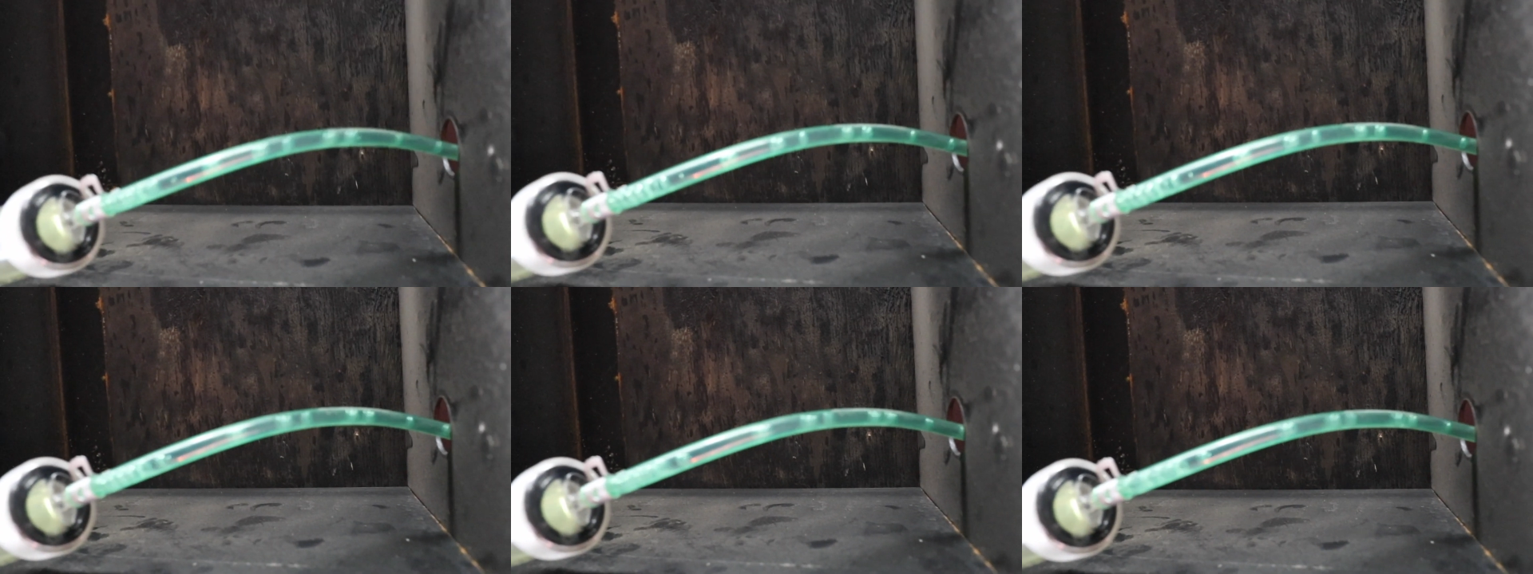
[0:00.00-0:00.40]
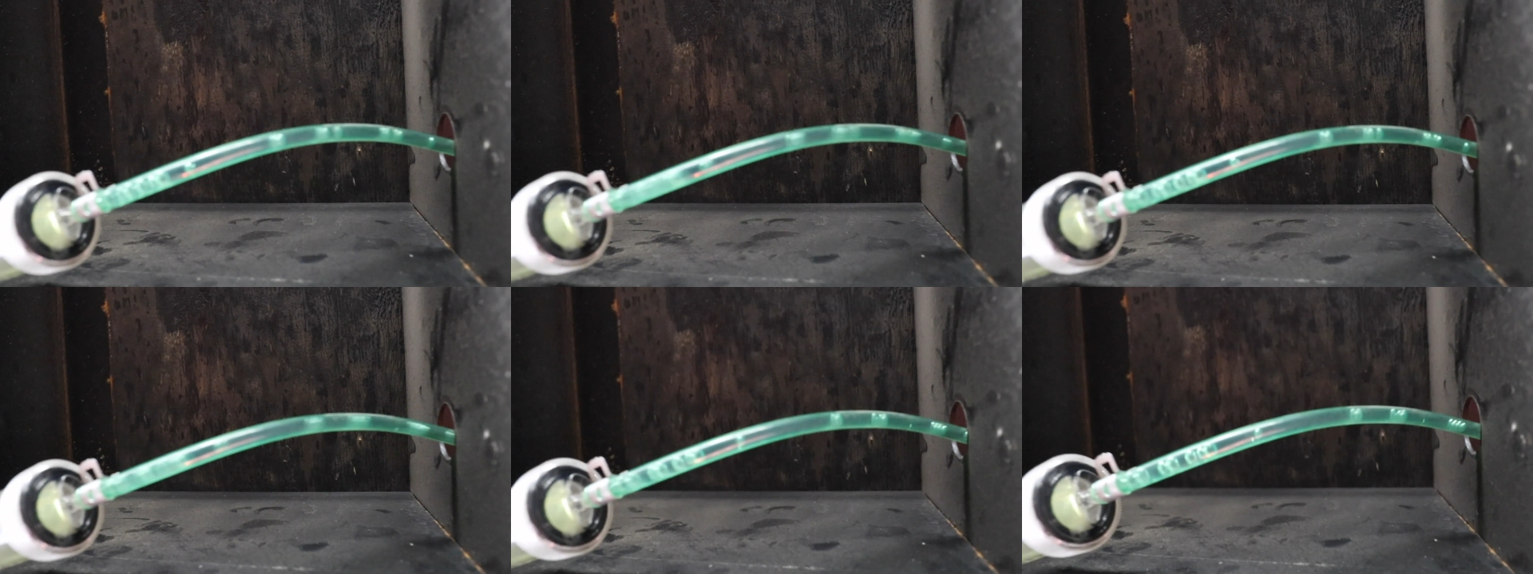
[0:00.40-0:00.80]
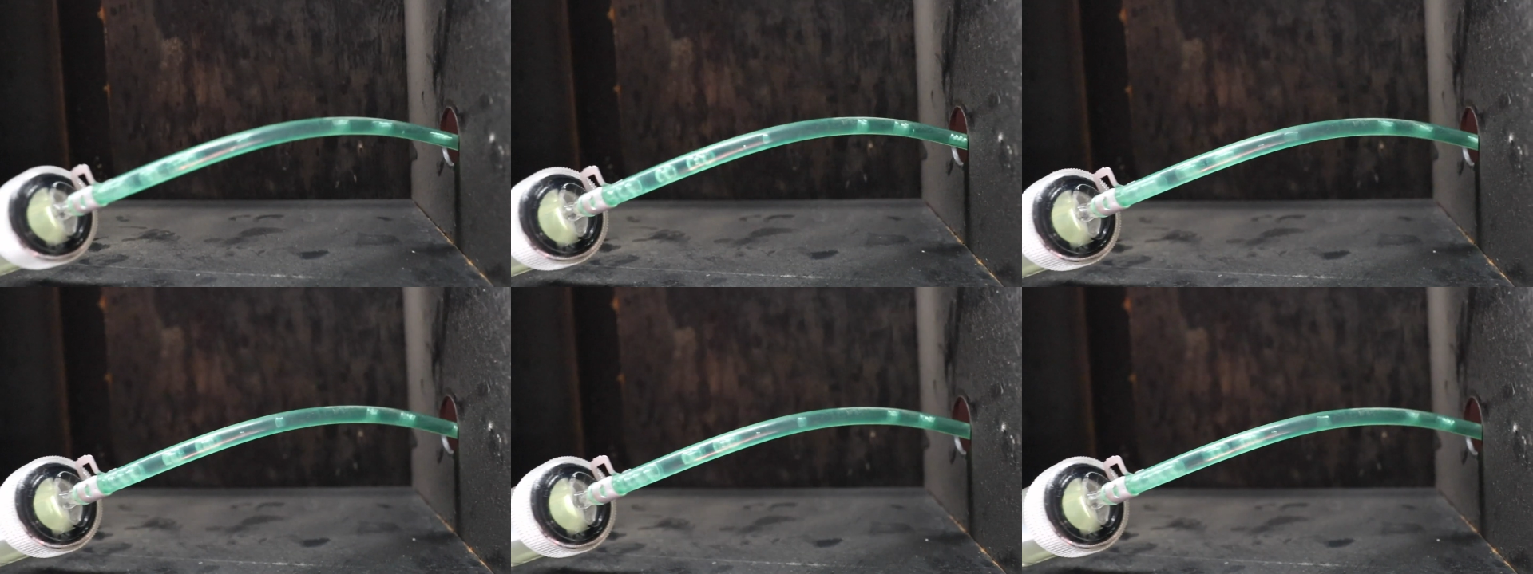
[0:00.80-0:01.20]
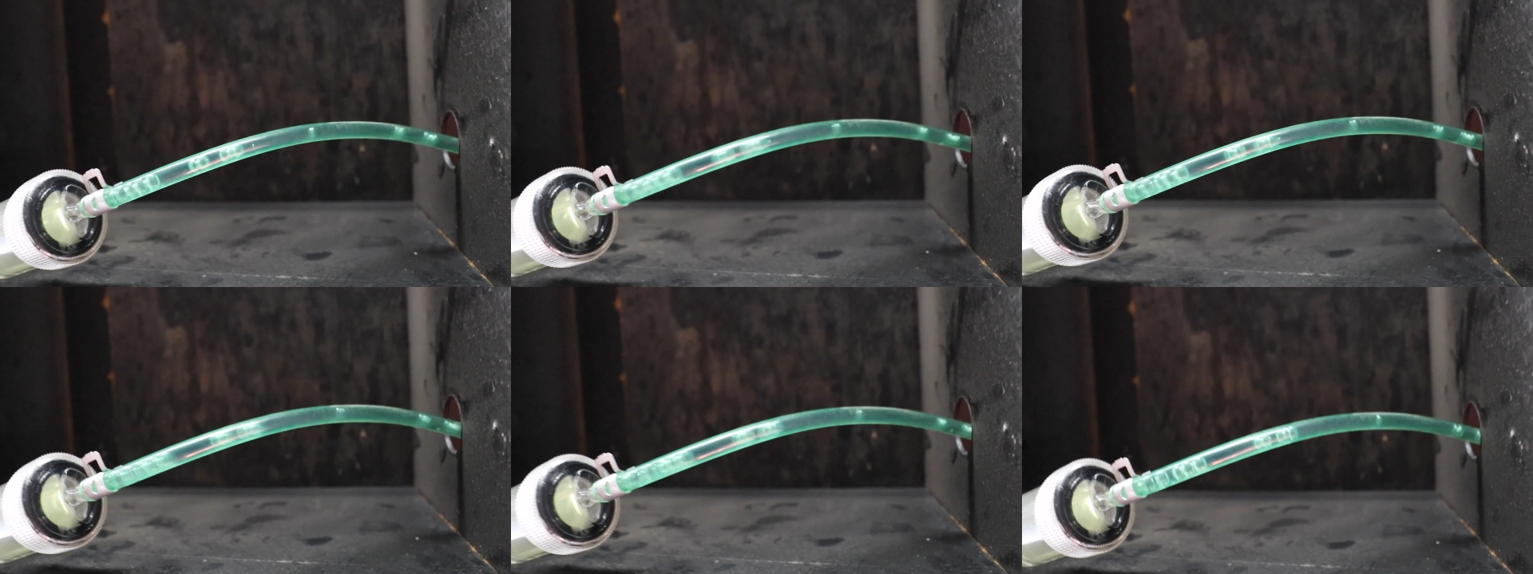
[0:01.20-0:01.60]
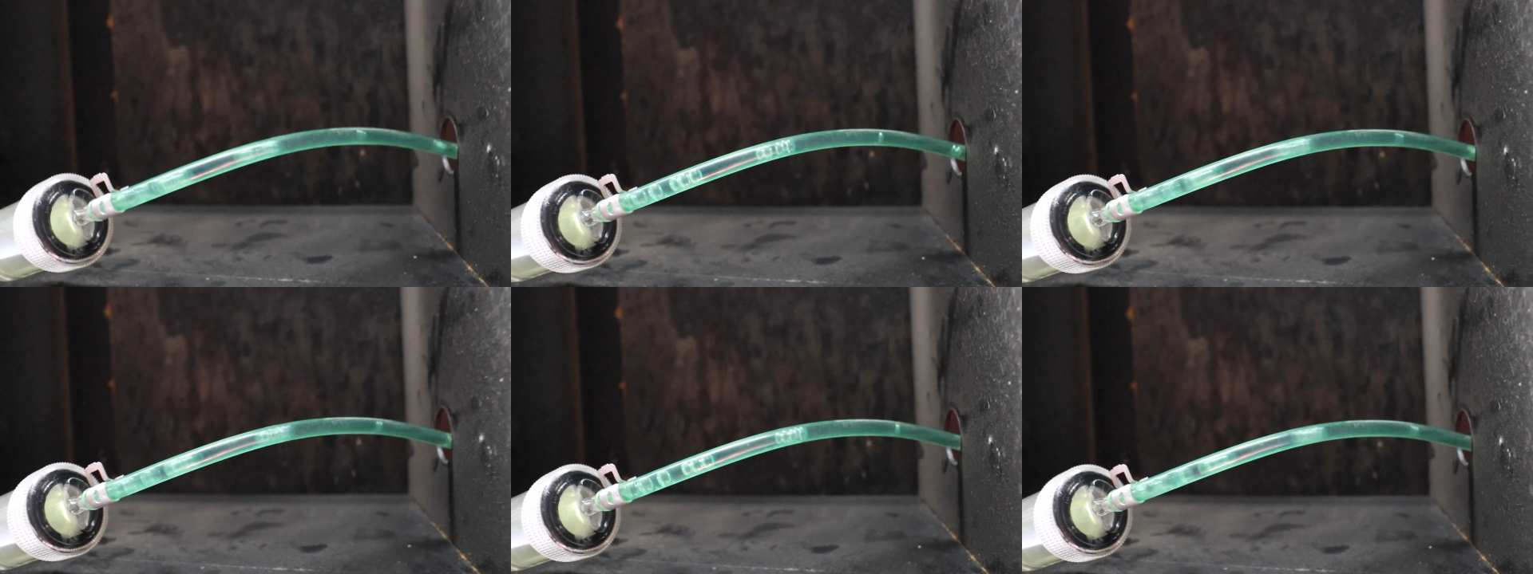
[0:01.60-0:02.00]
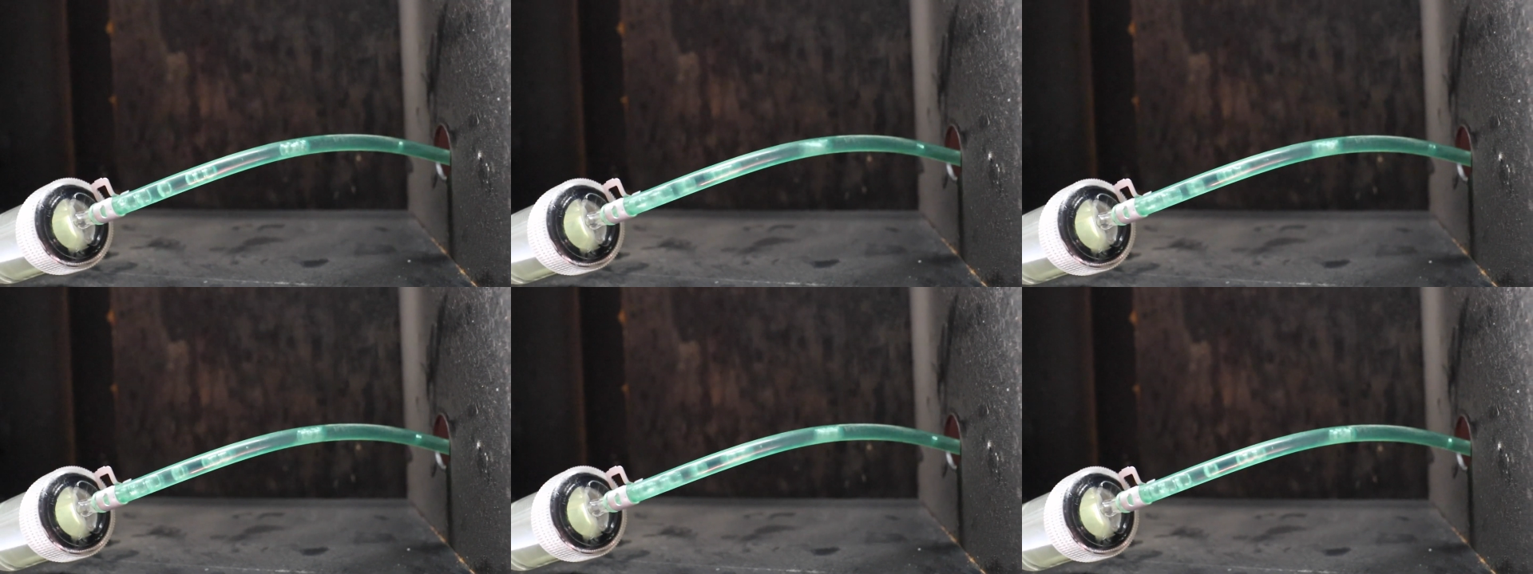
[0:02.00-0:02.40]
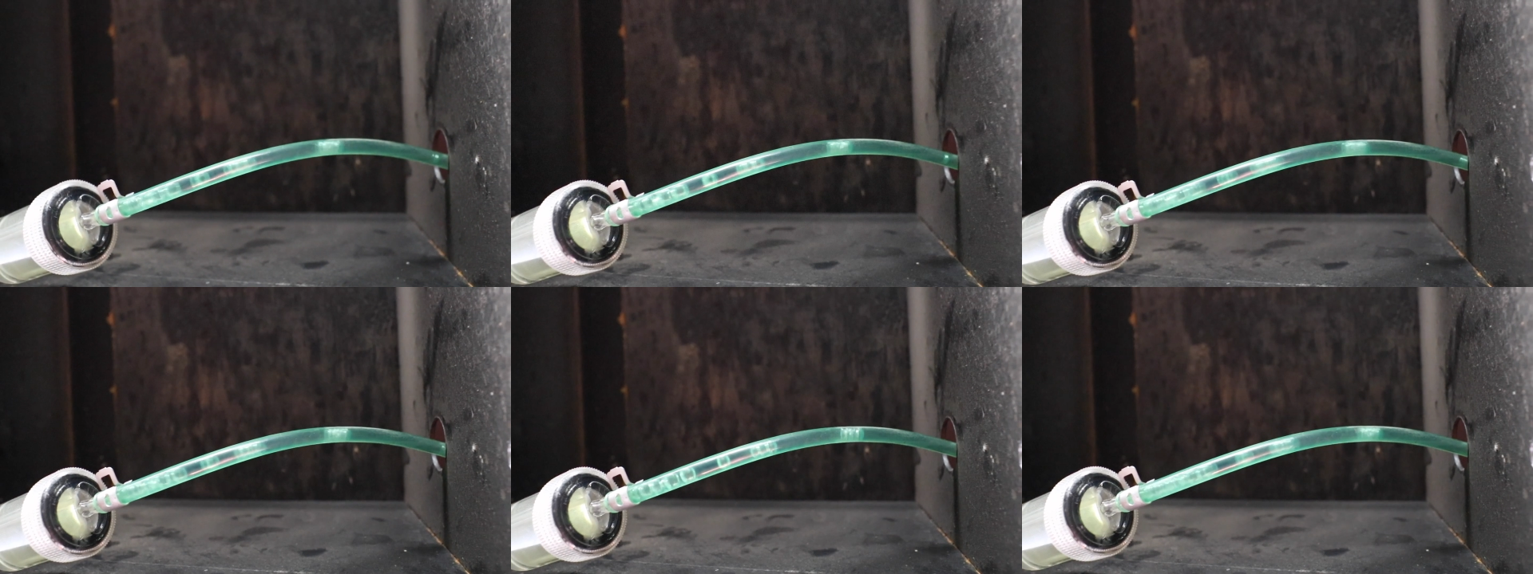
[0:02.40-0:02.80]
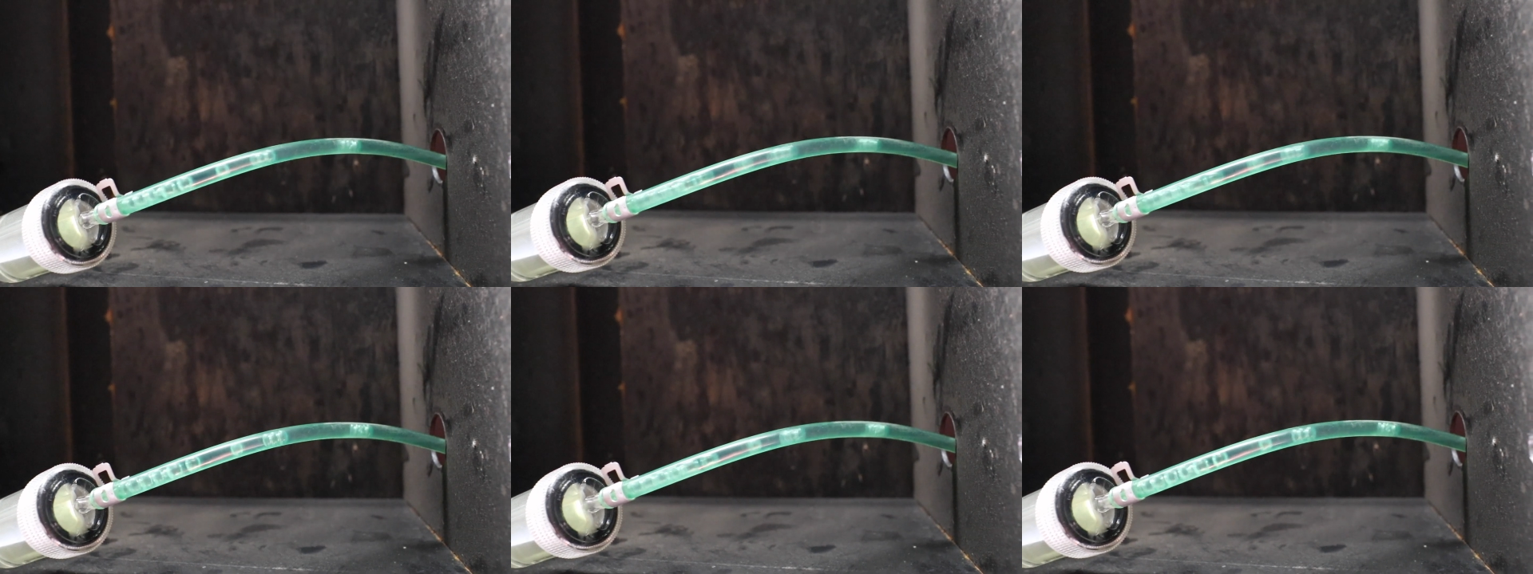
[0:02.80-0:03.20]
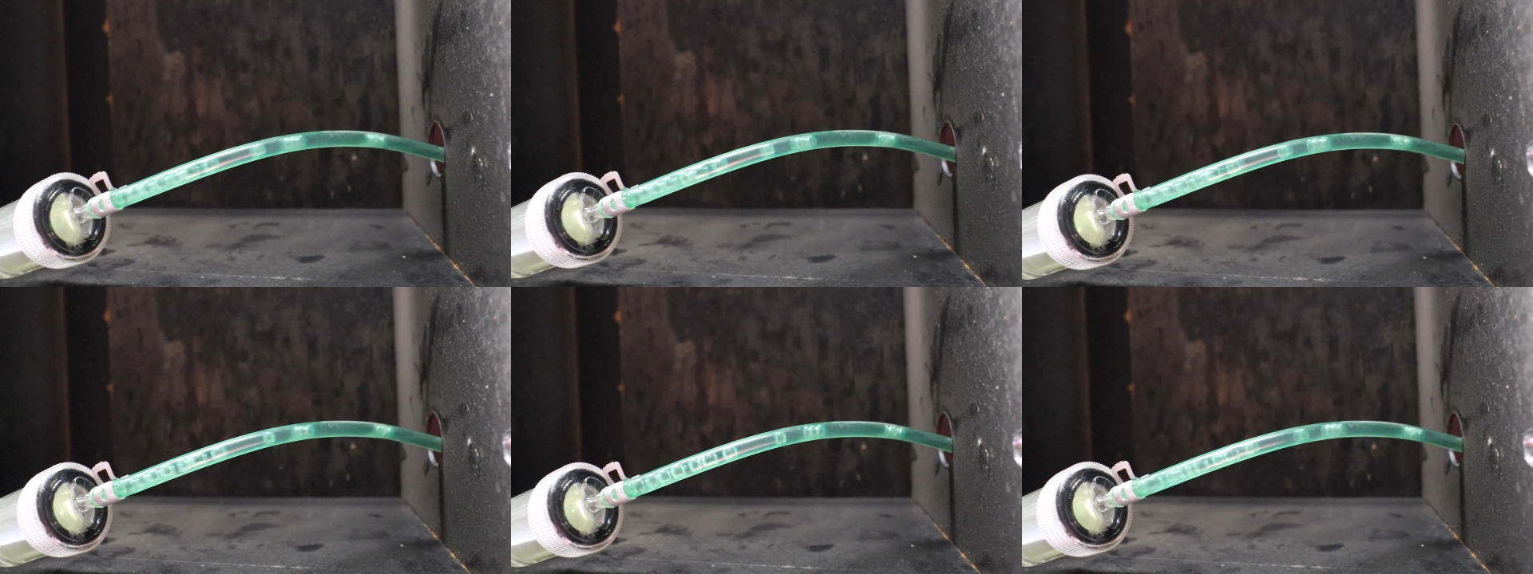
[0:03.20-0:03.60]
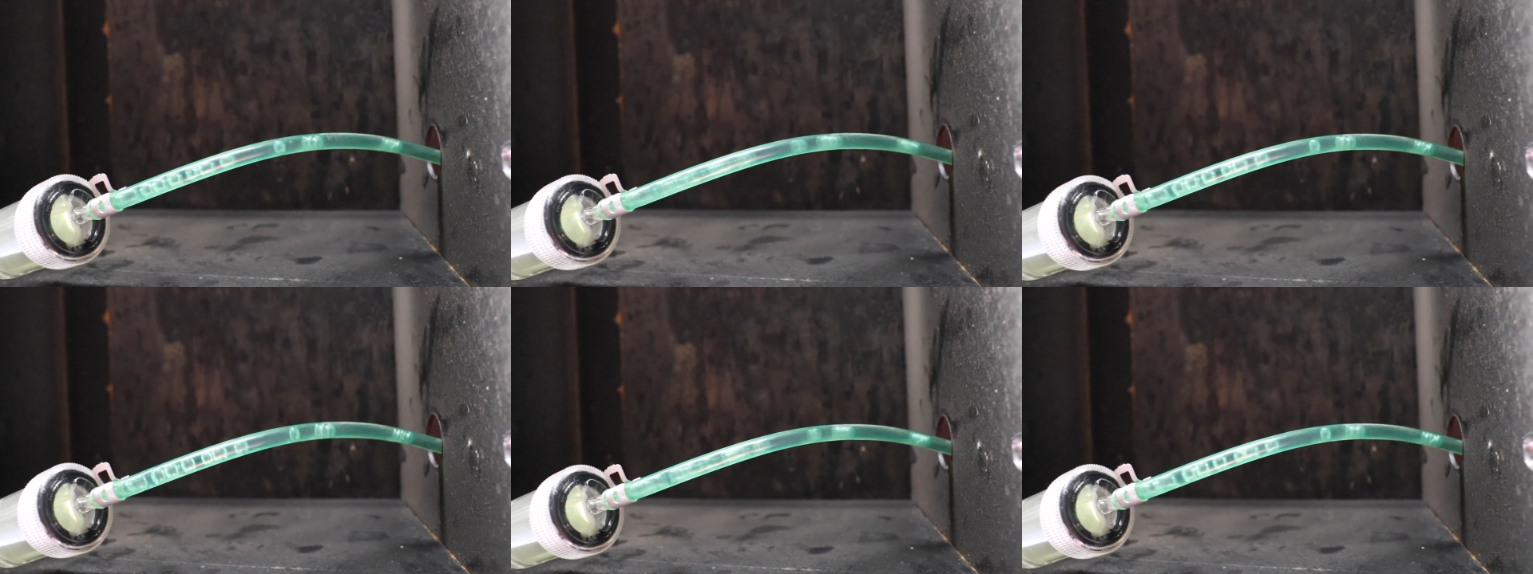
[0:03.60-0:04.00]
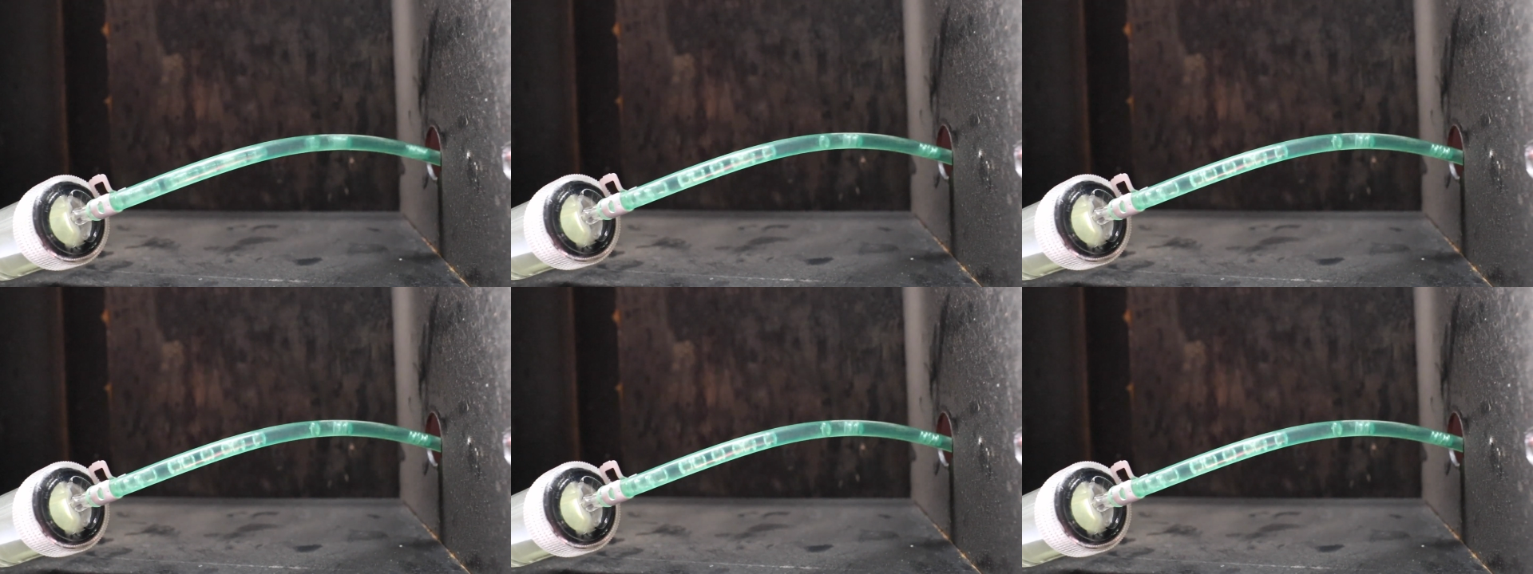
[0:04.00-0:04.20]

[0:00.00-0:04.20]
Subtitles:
[unreadable: no face in view]